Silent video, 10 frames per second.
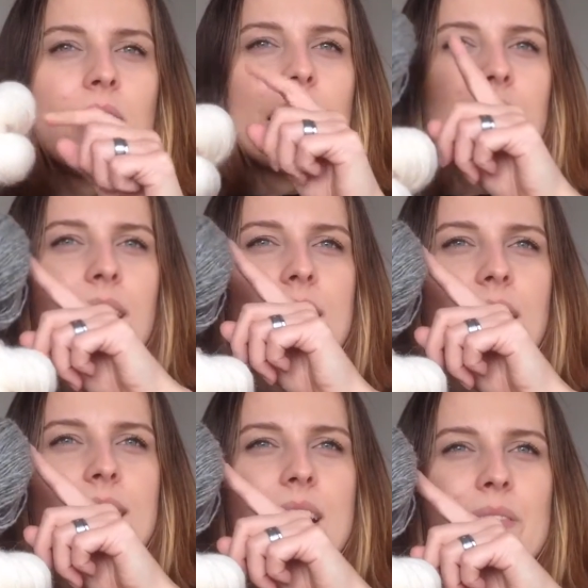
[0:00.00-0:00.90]
I think it's
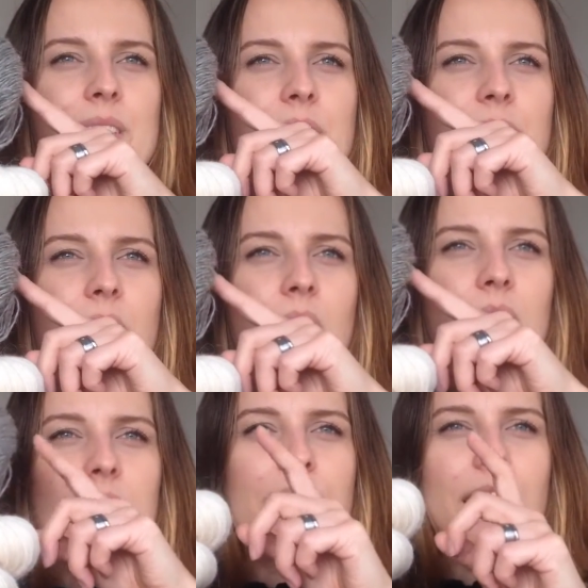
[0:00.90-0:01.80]
like
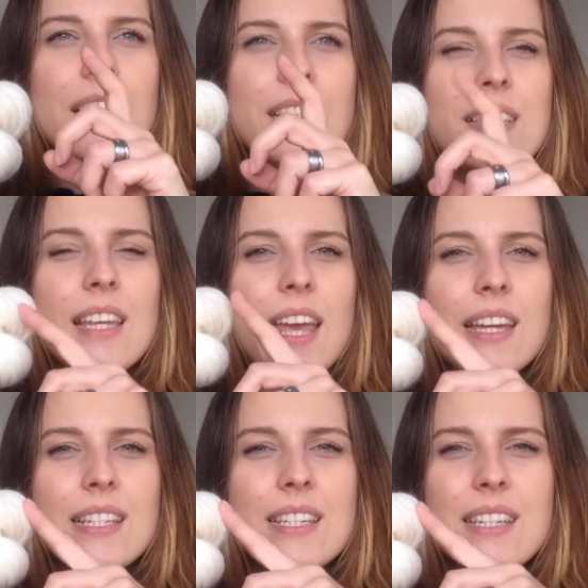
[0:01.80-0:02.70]
75 and
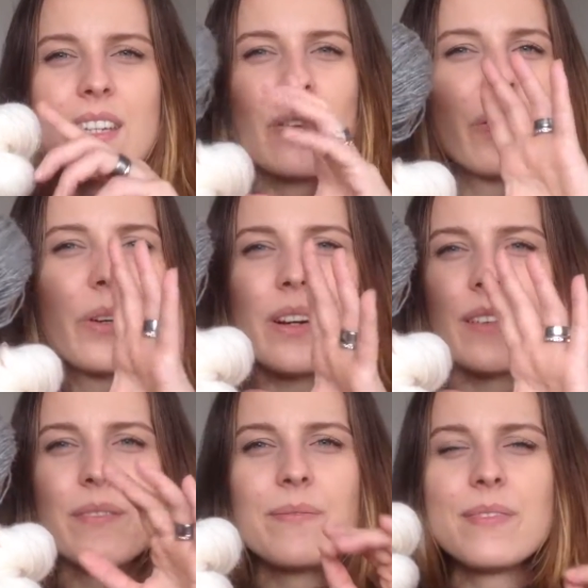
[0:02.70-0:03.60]
80
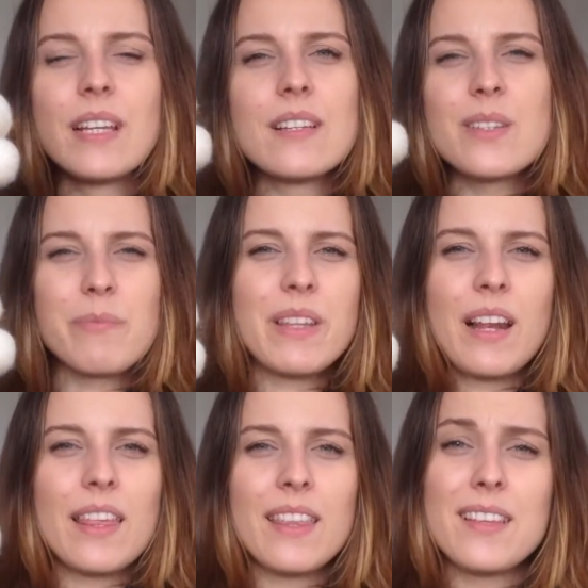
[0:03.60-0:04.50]
or something
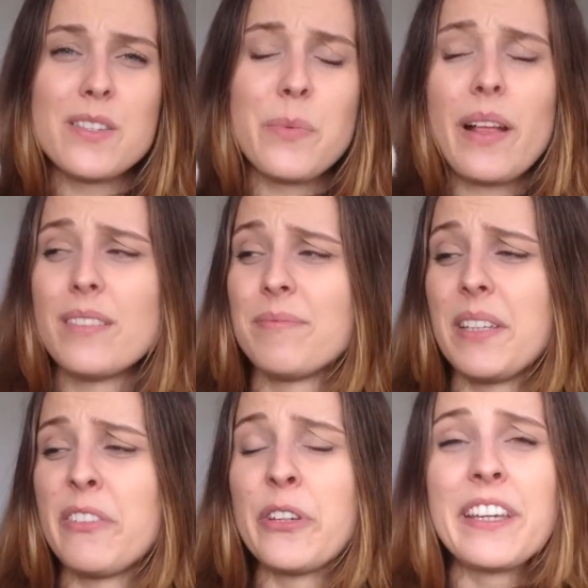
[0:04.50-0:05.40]
like this. Well,
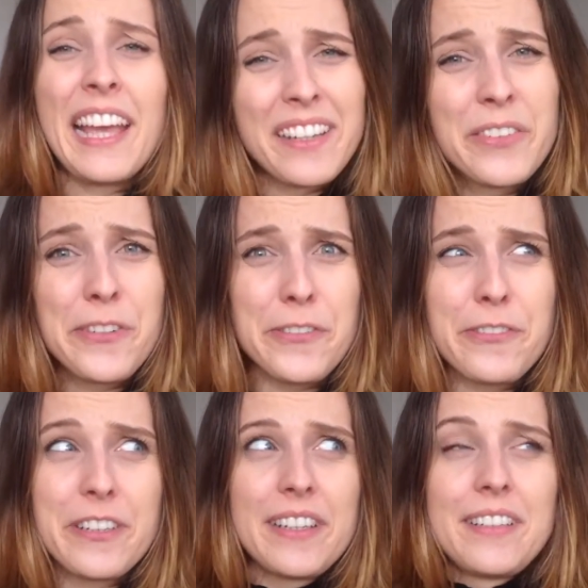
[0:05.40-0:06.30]
if you get it for
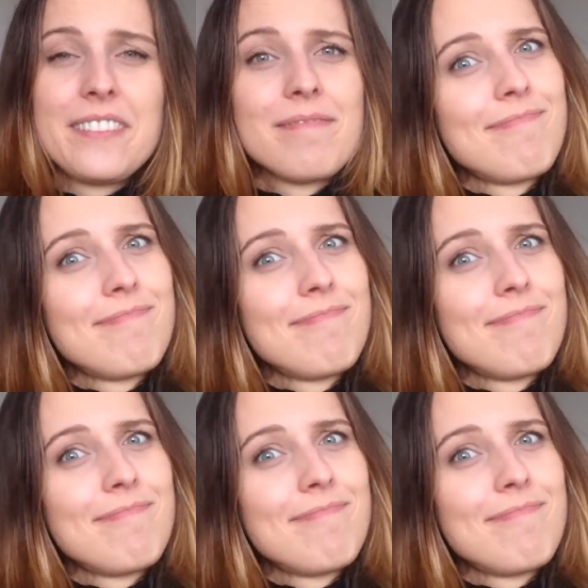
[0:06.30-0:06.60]
free.